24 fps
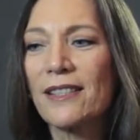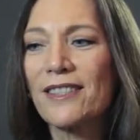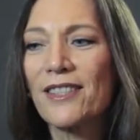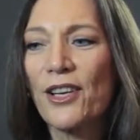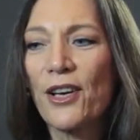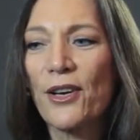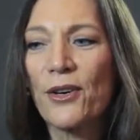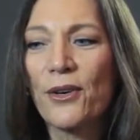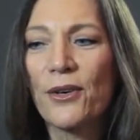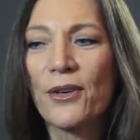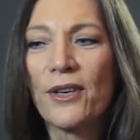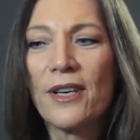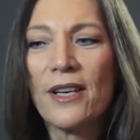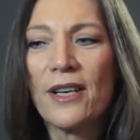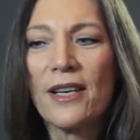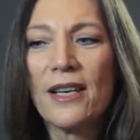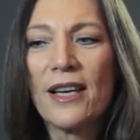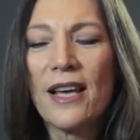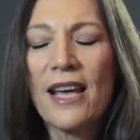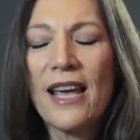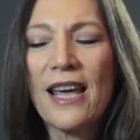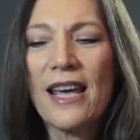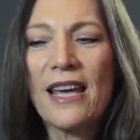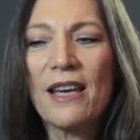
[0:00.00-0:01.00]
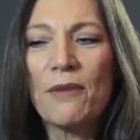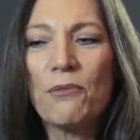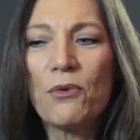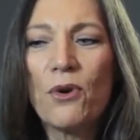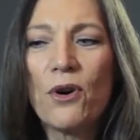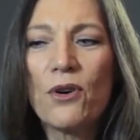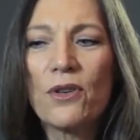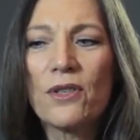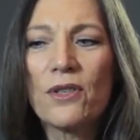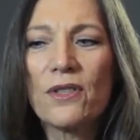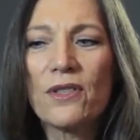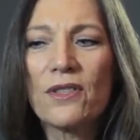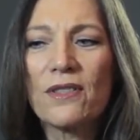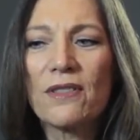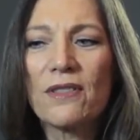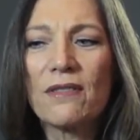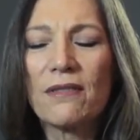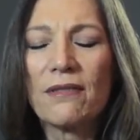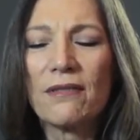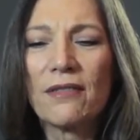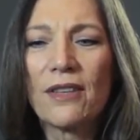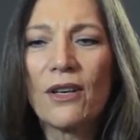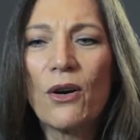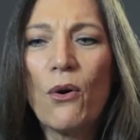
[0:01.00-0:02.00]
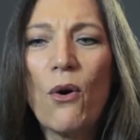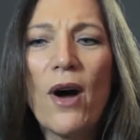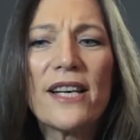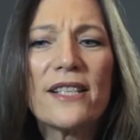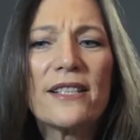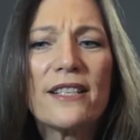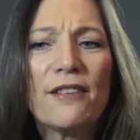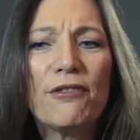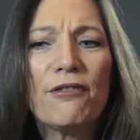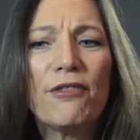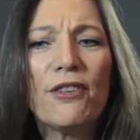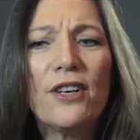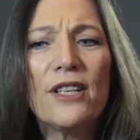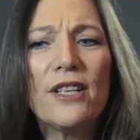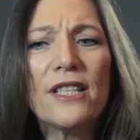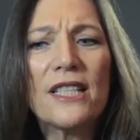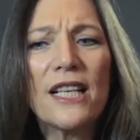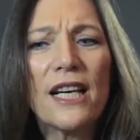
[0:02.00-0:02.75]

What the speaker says: So it was quite different.